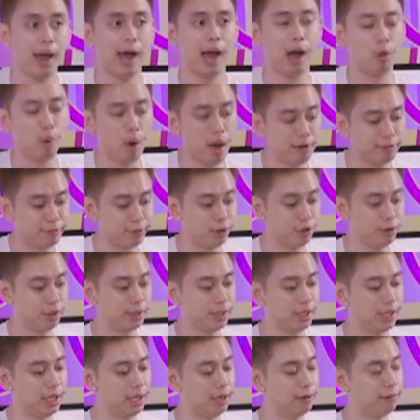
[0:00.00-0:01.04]

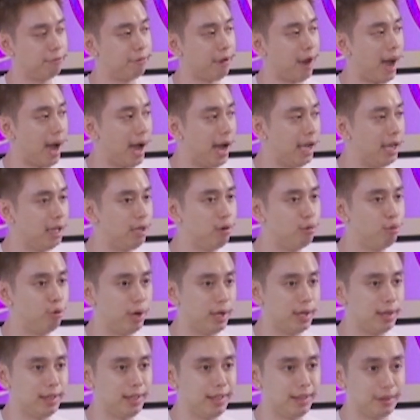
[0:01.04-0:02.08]
However, if I
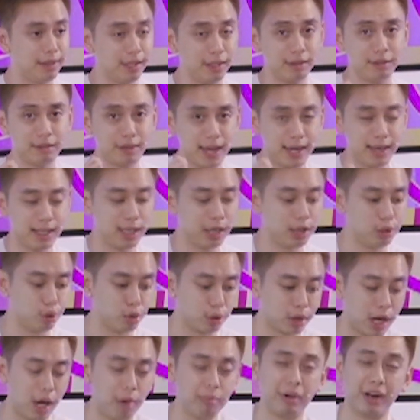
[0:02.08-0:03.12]
really did take into
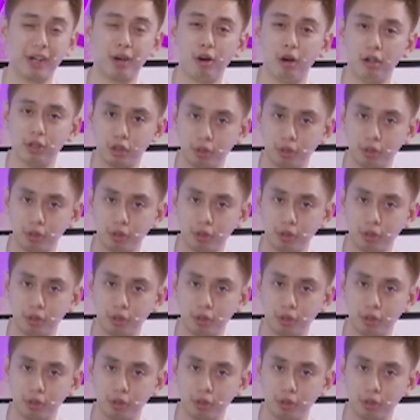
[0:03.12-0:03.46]
account my cost